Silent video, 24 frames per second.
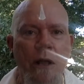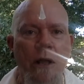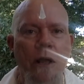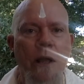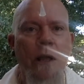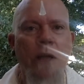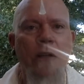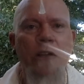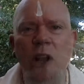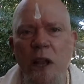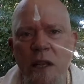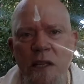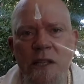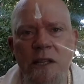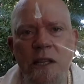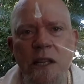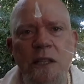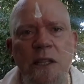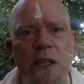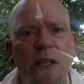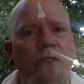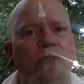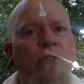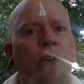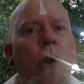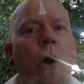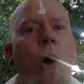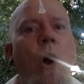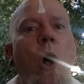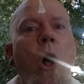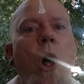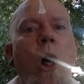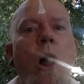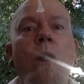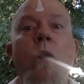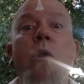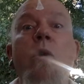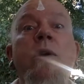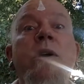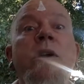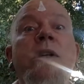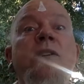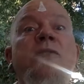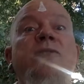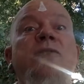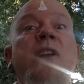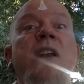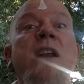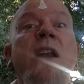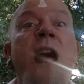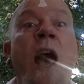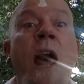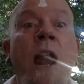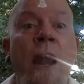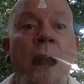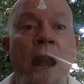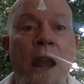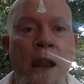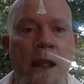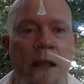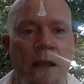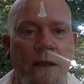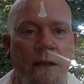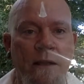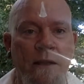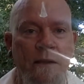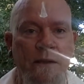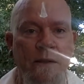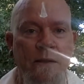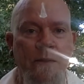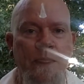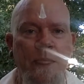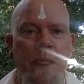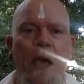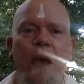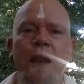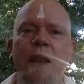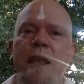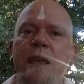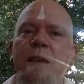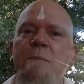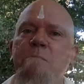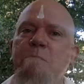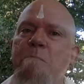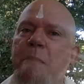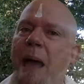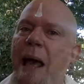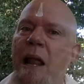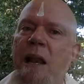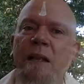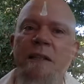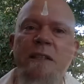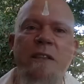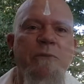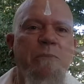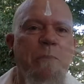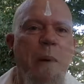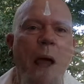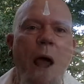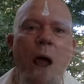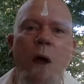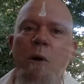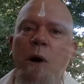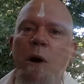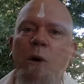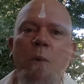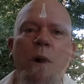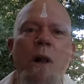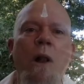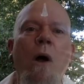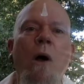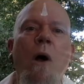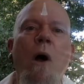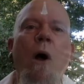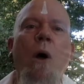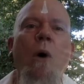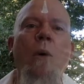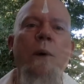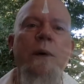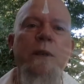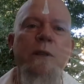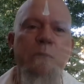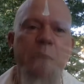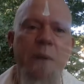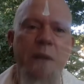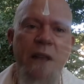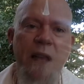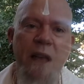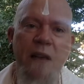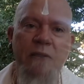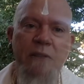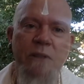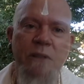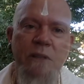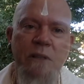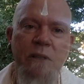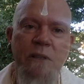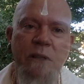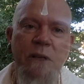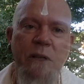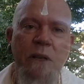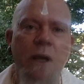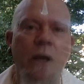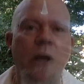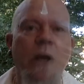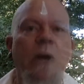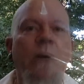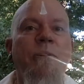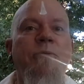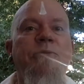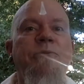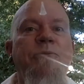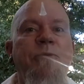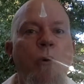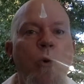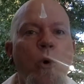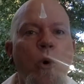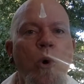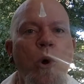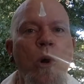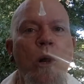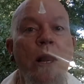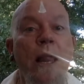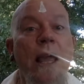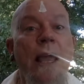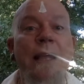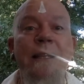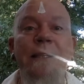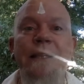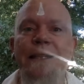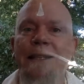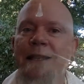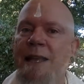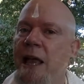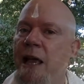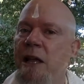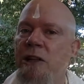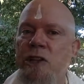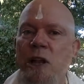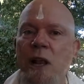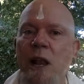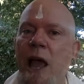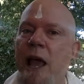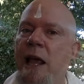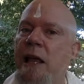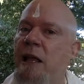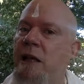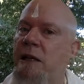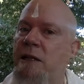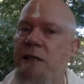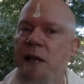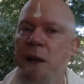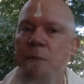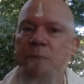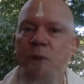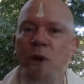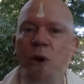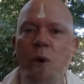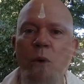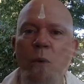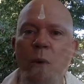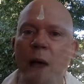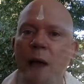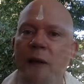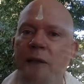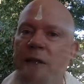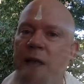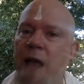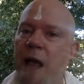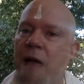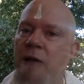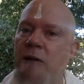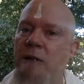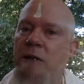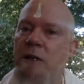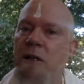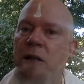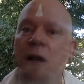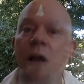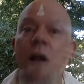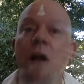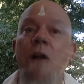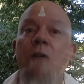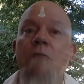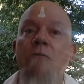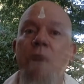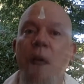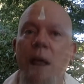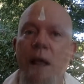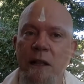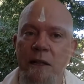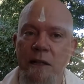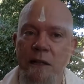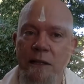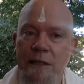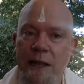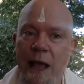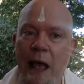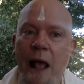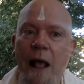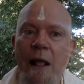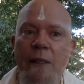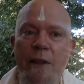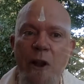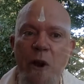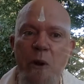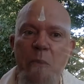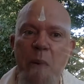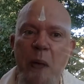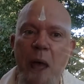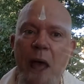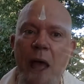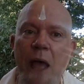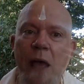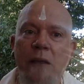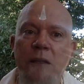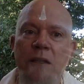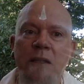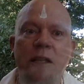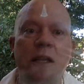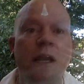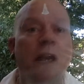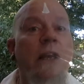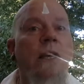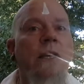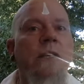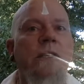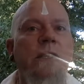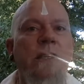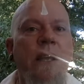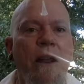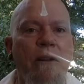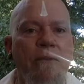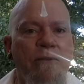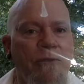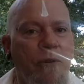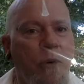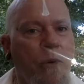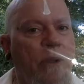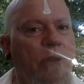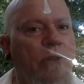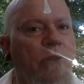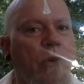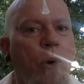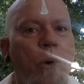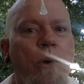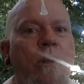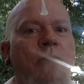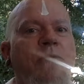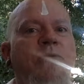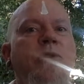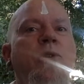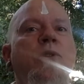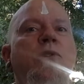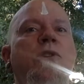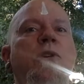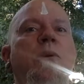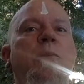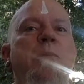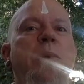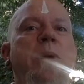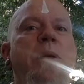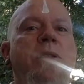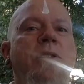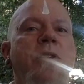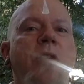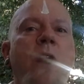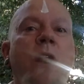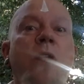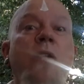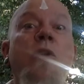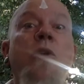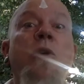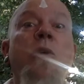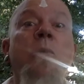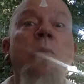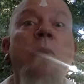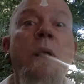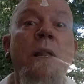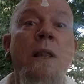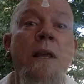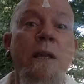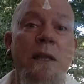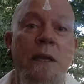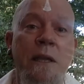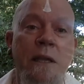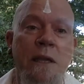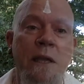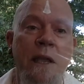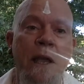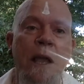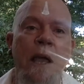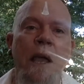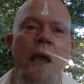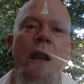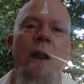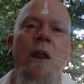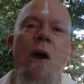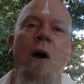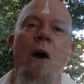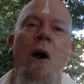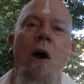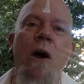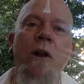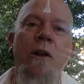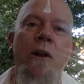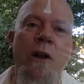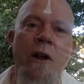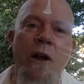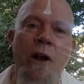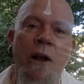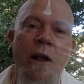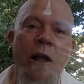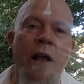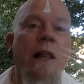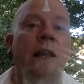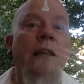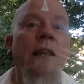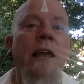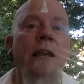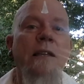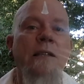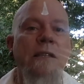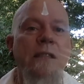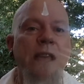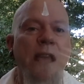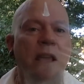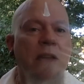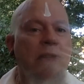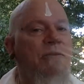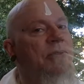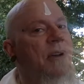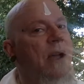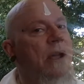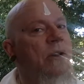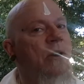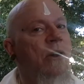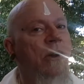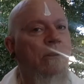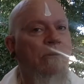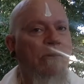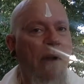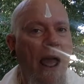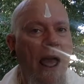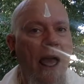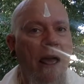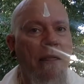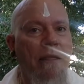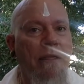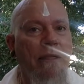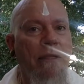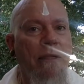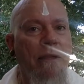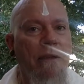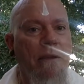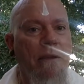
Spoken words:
Justice is for all or it is for none. An imbalance of power will always be leveled. Fool and sage alike accept her wise counsel, reconcile their past, set forth toward a future built on humility and honor, lest they invite her wrath.